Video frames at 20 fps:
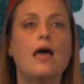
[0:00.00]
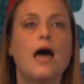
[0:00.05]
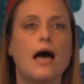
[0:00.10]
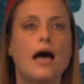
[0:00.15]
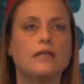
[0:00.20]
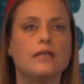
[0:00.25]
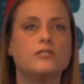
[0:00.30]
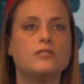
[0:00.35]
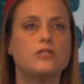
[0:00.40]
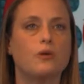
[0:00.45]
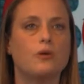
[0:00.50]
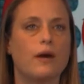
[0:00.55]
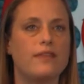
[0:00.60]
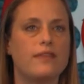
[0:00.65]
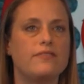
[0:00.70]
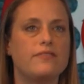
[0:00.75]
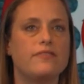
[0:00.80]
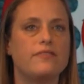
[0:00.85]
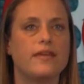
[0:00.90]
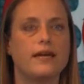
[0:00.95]
And so I
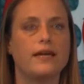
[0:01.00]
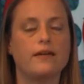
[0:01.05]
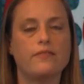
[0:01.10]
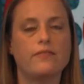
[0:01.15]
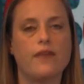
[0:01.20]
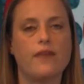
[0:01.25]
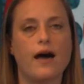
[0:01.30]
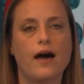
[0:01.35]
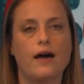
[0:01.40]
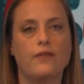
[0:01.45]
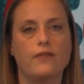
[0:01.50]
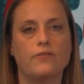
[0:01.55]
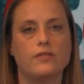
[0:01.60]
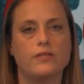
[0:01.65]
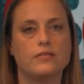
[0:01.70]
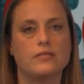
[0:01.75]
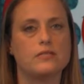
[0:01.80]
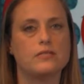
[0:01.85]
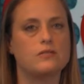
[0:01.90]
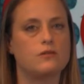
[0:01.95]
think that
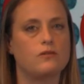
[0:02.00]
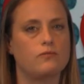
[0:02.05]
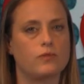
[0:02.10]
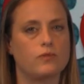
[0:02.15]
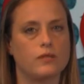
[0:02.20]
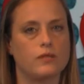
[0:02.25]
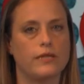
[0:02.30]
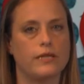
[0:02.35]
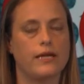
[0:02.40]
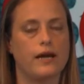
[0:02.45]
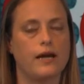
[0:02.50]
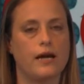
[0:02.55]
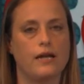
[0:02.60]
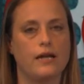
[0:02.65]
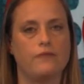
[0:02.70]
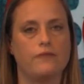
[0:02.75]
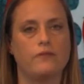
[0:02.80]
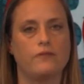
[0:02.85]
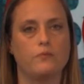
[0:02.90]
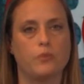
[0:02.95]
this is a really kind
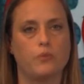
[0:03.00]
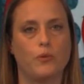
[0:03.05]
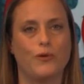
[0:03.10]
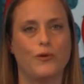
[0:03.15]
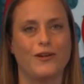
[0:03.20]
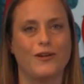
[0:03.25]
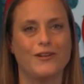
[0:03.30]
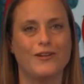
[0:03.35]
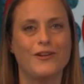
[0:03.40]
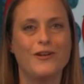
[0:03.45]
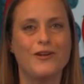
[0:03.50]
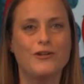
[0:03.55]
of important